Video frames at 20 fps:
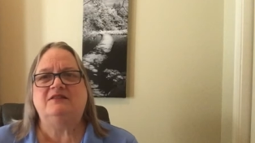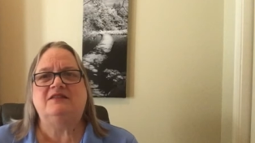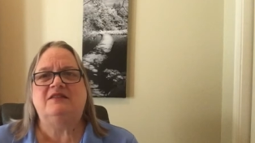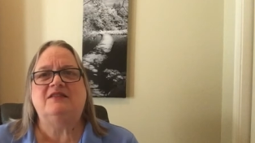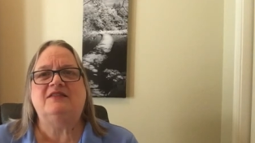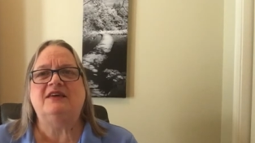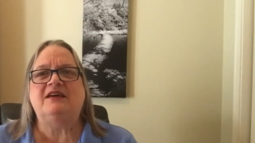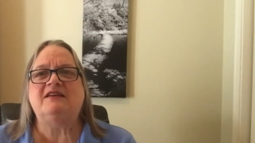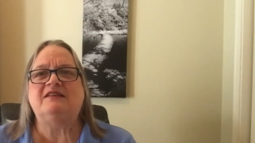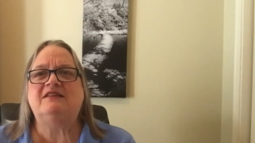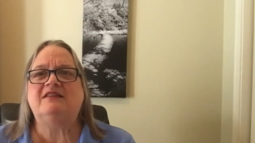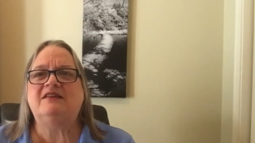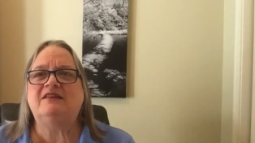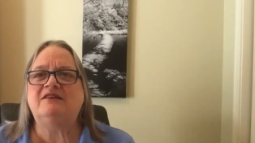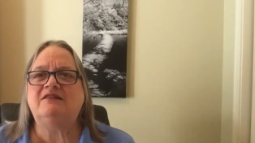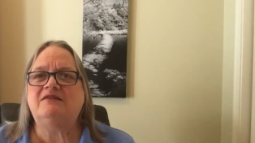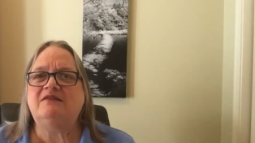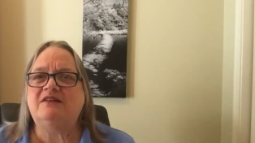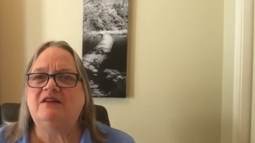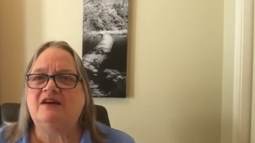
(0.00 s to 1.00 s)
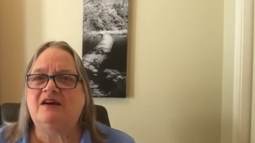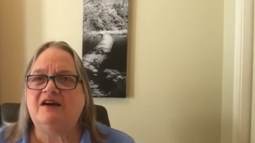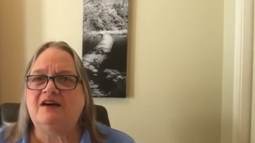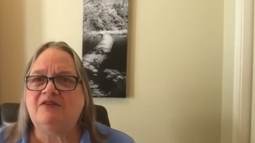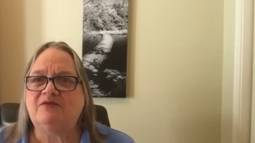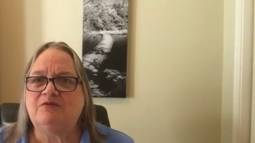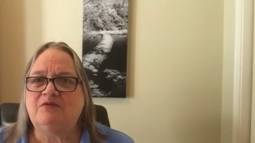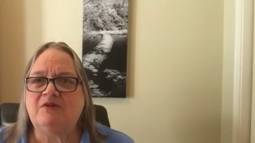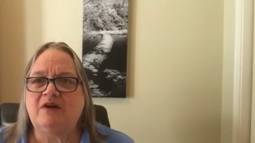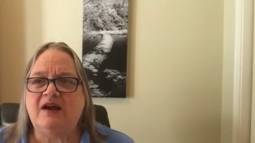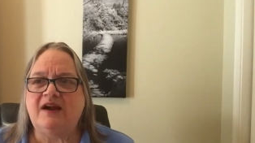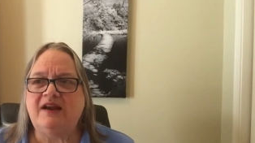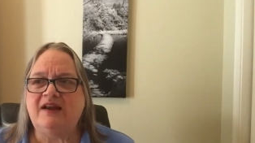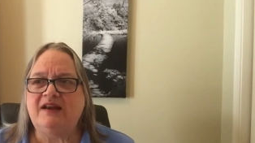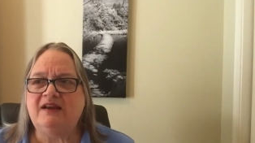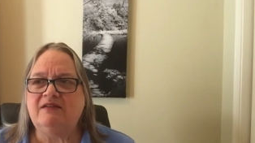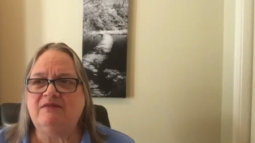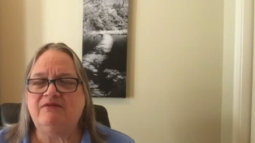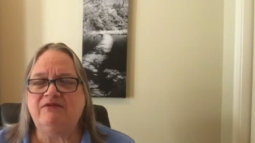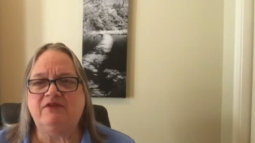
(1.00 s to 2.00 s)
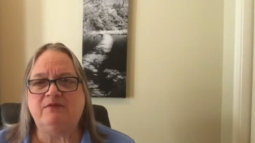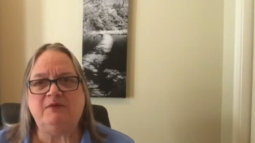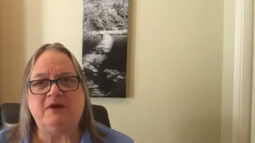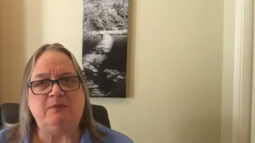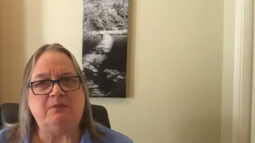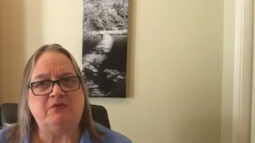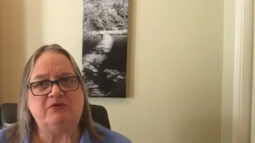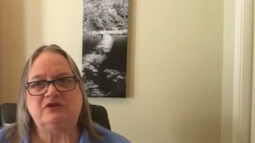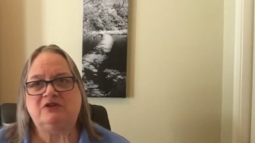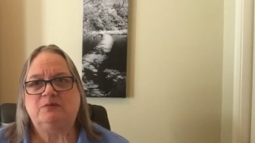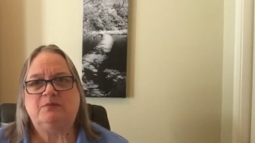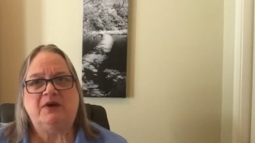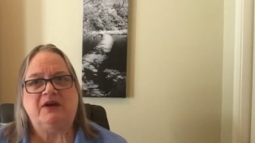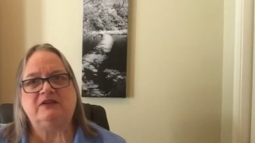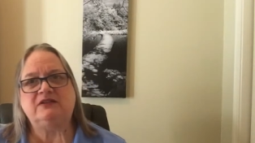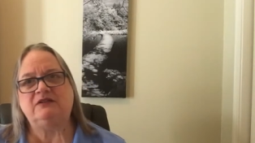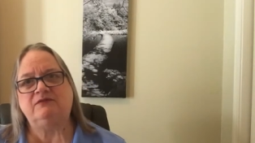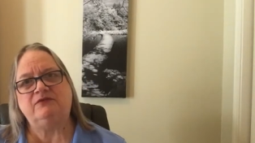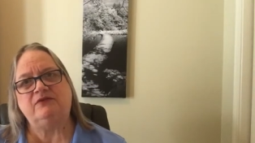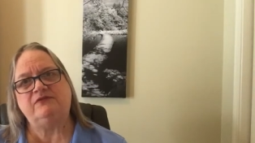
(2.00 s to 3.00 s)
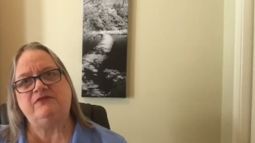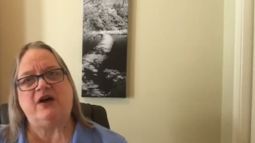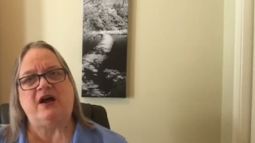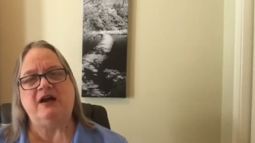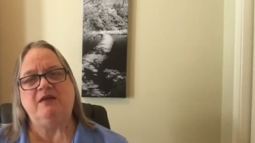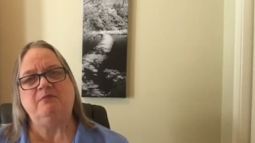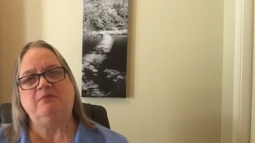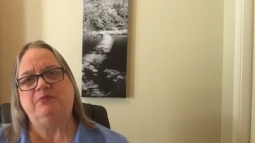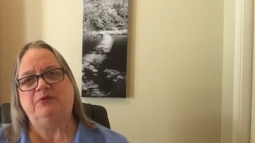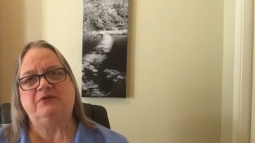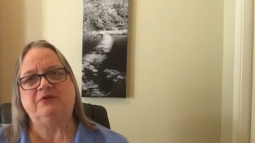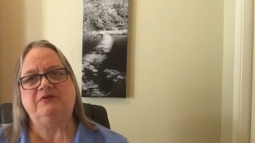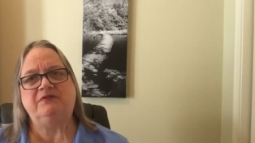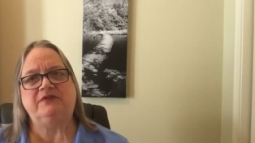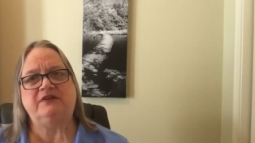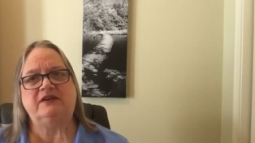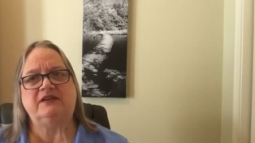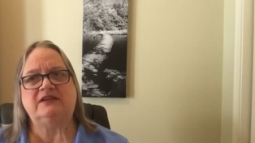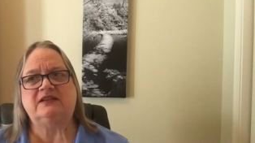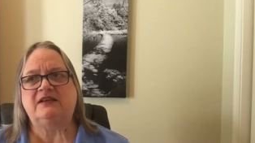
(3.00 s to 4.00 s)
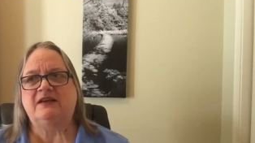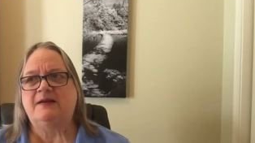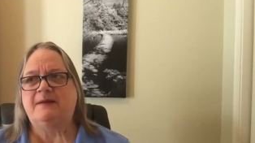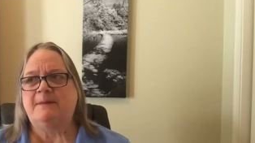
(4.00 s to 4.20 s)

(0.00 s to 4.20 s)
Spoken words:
they're not writing from a perspective of I'm perfect.